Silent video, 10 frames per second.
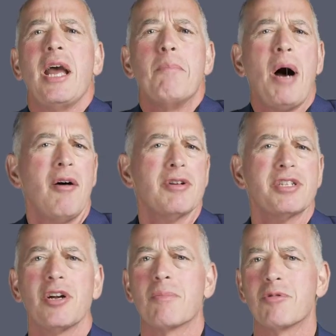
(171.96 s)
a
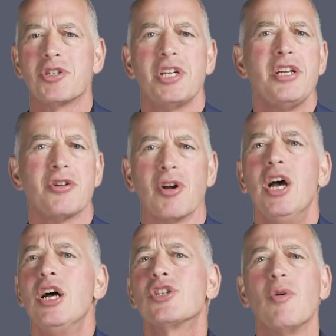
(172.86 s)
policy or procedure
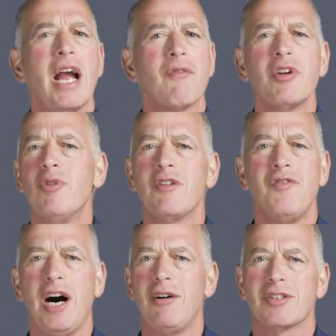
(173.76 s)
so everyone
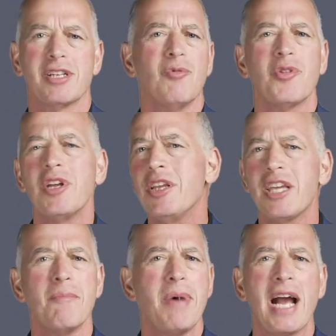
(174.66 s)
follows it. Well, then you
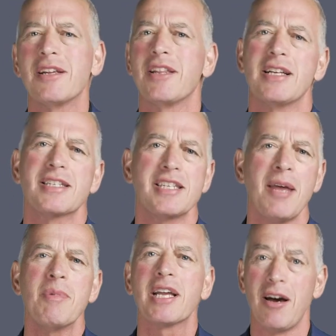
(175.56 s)
get back to that
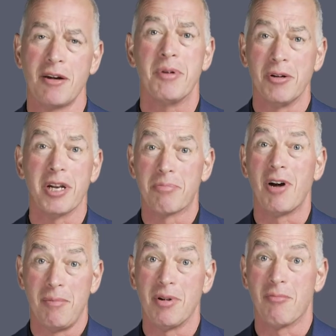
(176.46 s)
same accountability
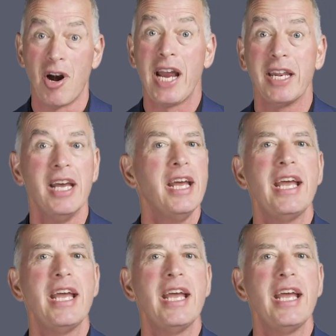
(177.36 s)
problem, right?